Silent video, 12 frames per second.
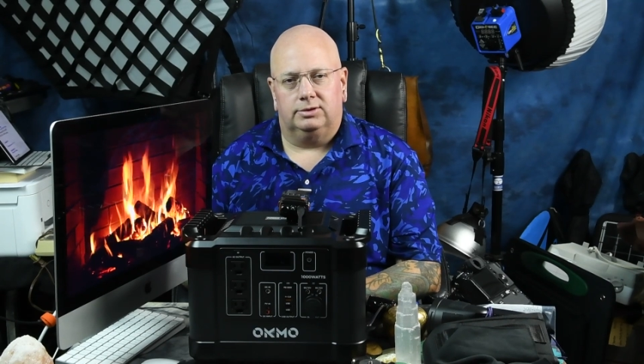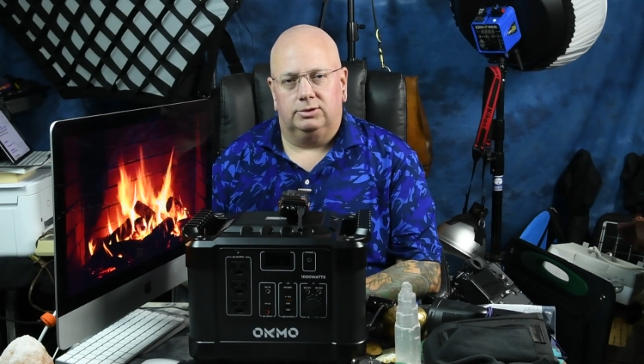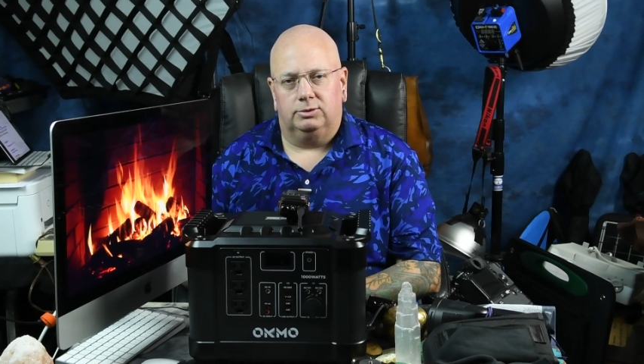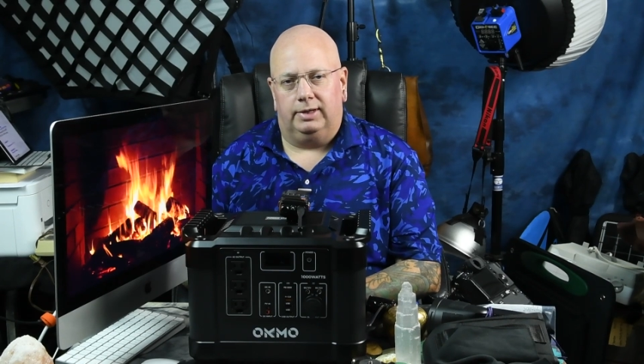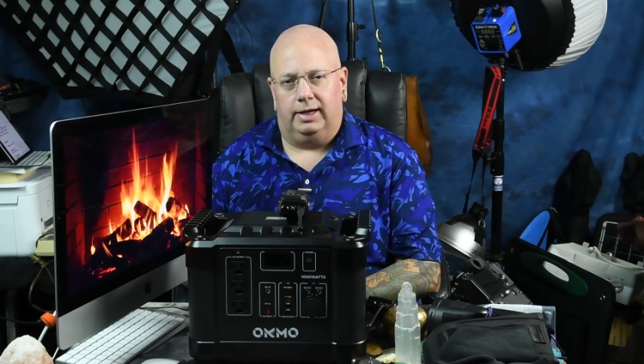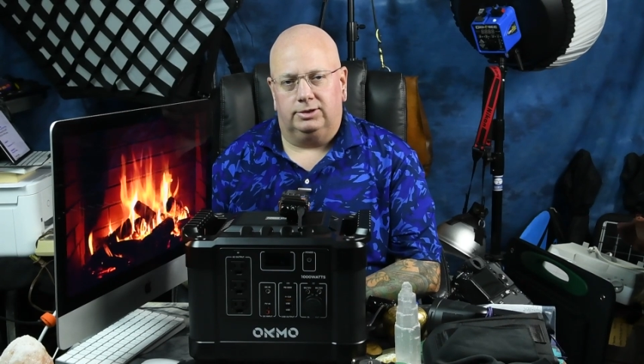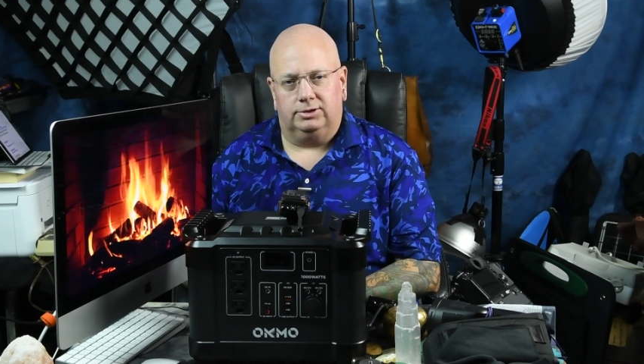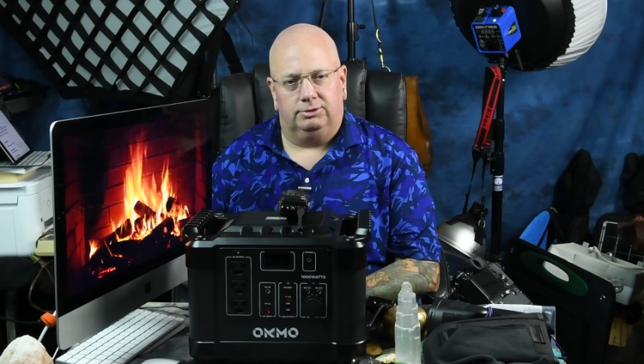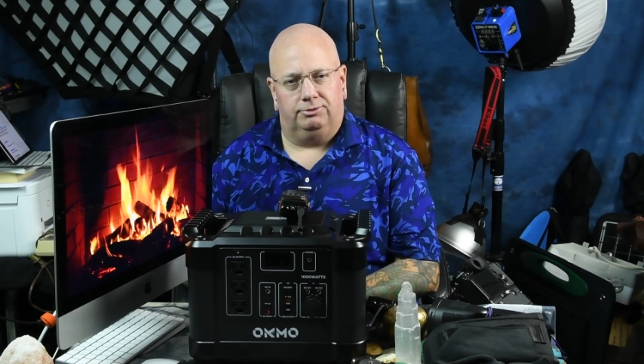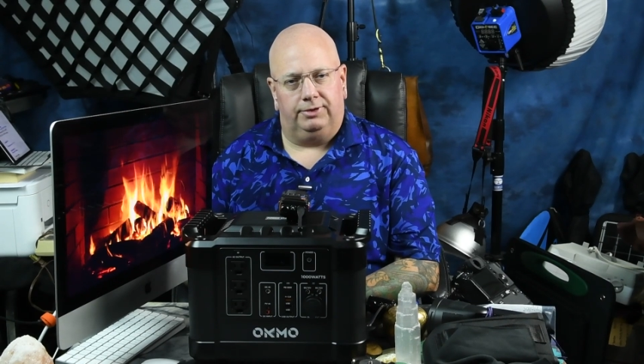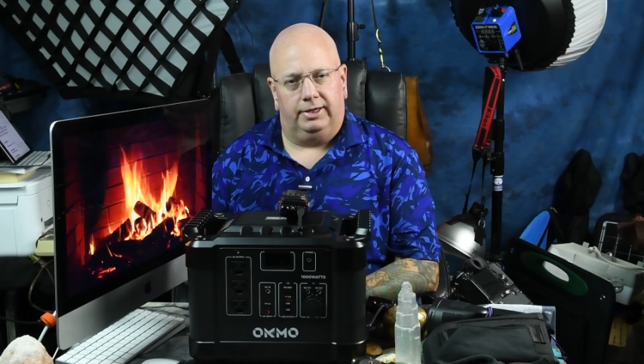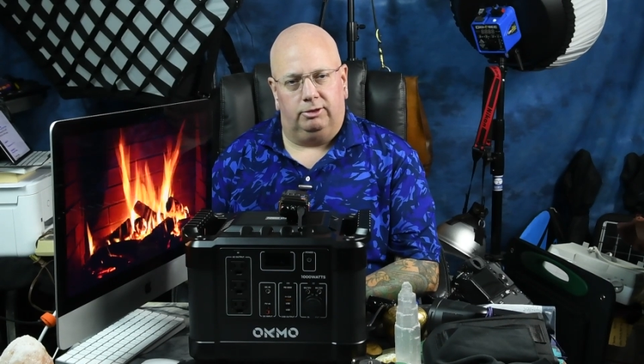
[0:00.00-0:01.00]
to
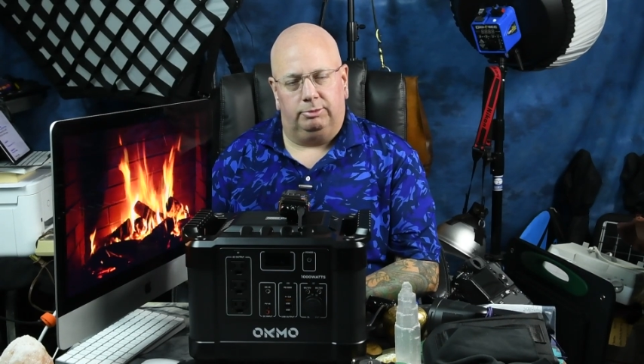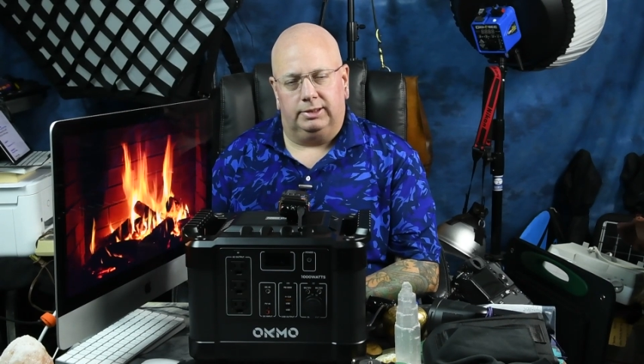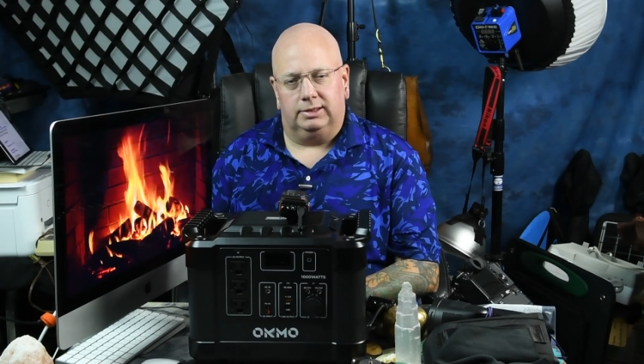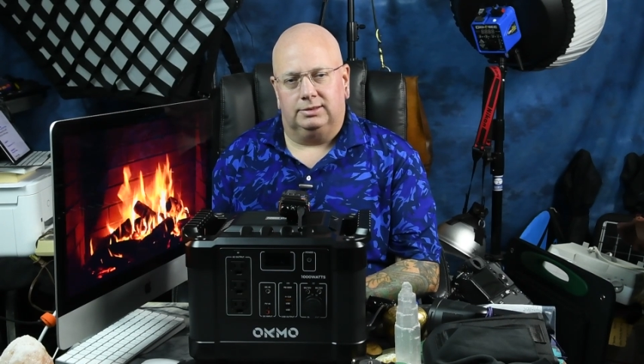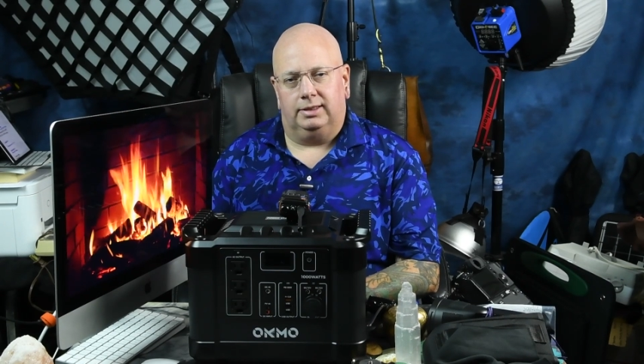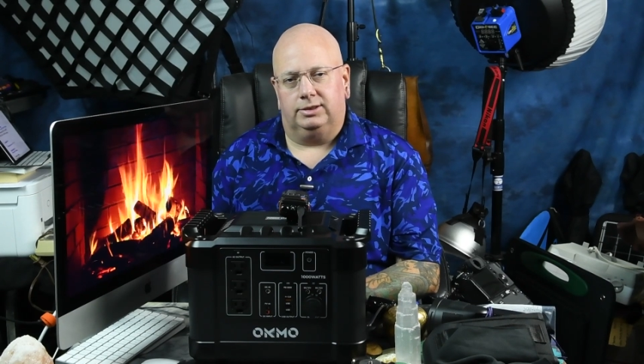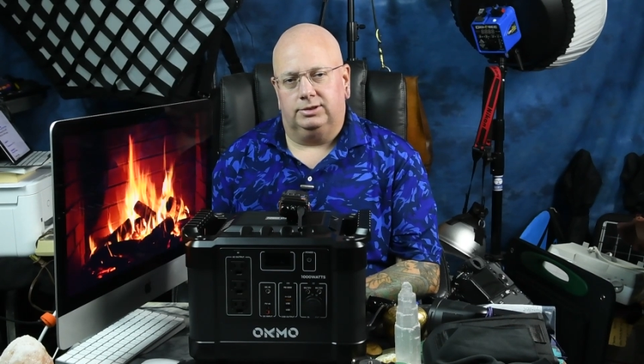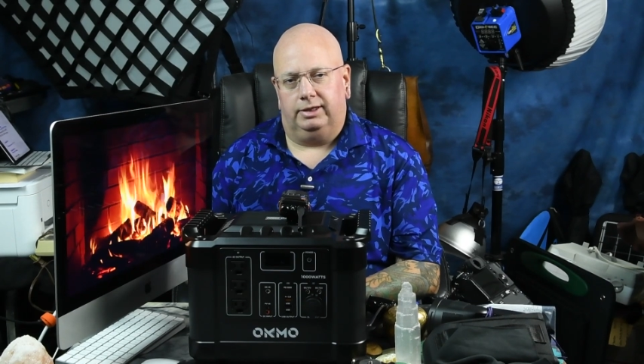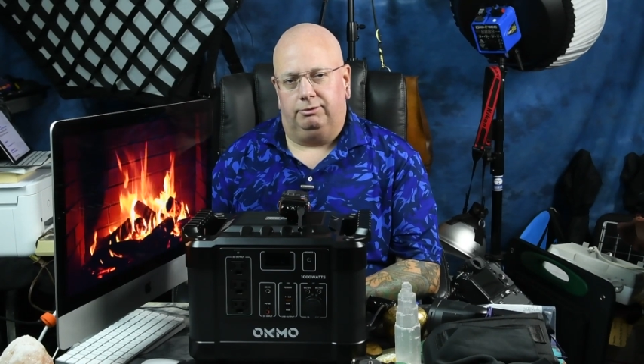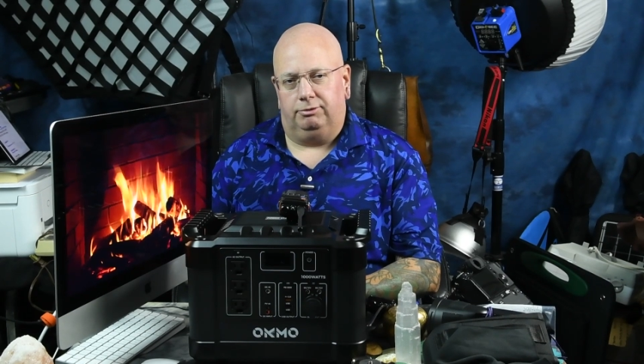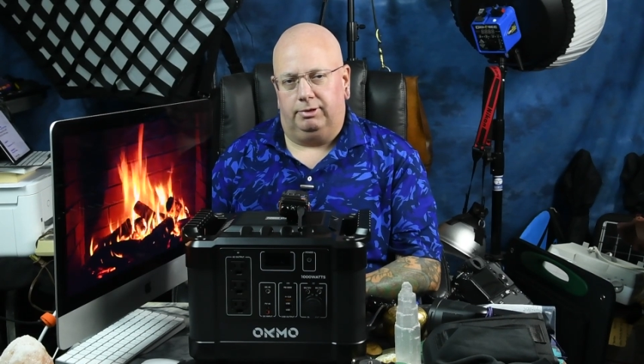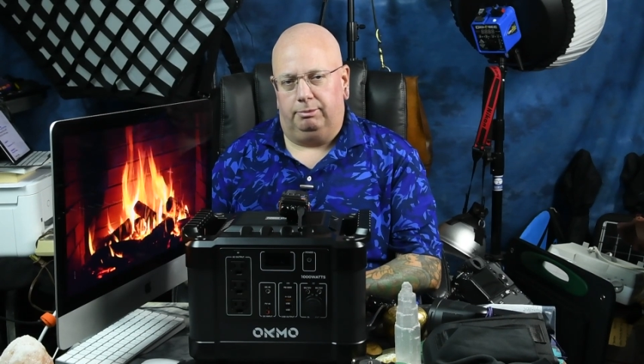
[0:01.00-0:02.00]
actually fail because they
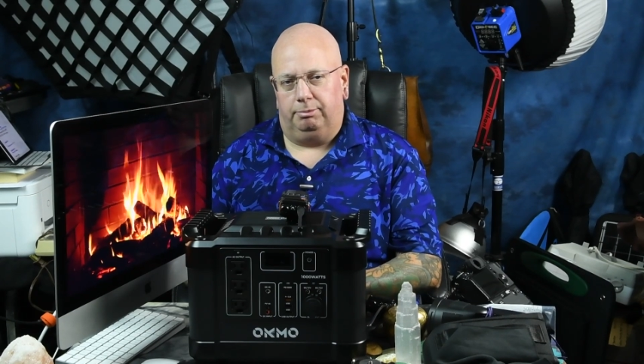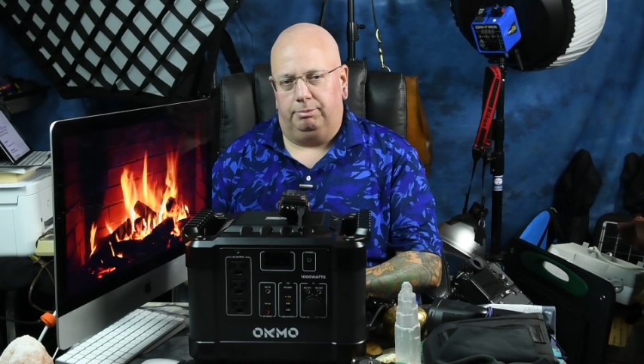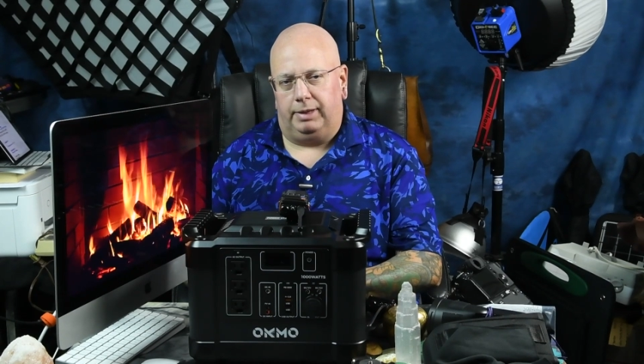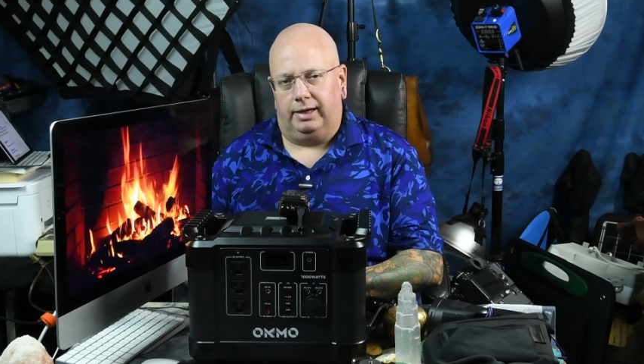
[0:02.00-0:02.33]
actually have uh,